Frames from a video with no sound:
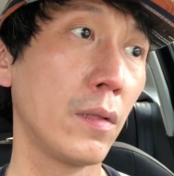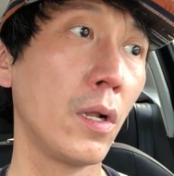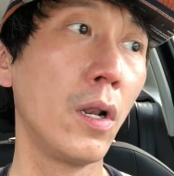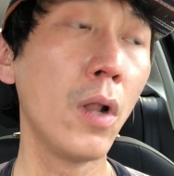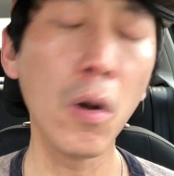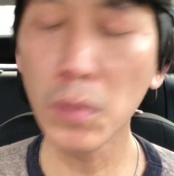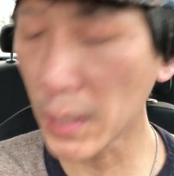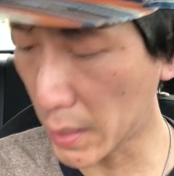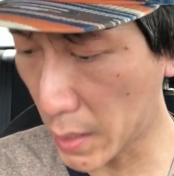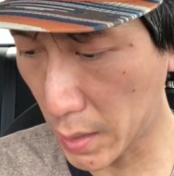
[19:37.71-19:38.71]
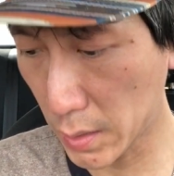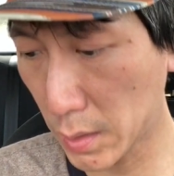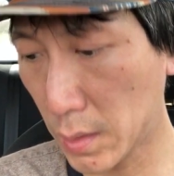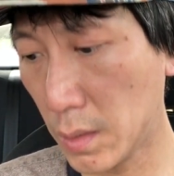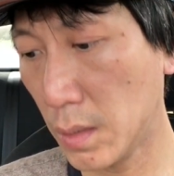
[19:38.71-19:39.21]
the
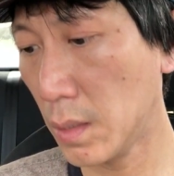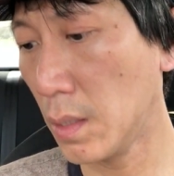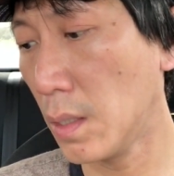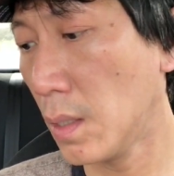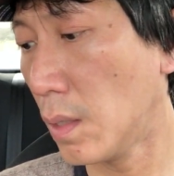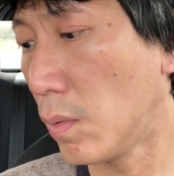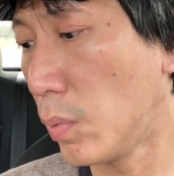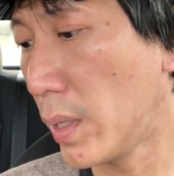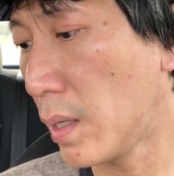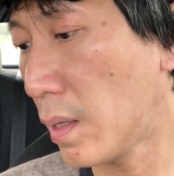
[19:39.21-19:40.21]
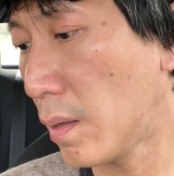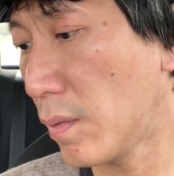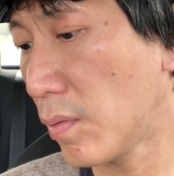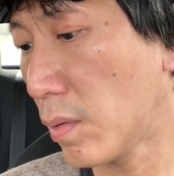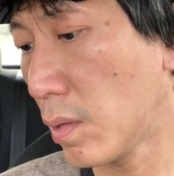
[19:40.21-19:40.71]
loneliness, with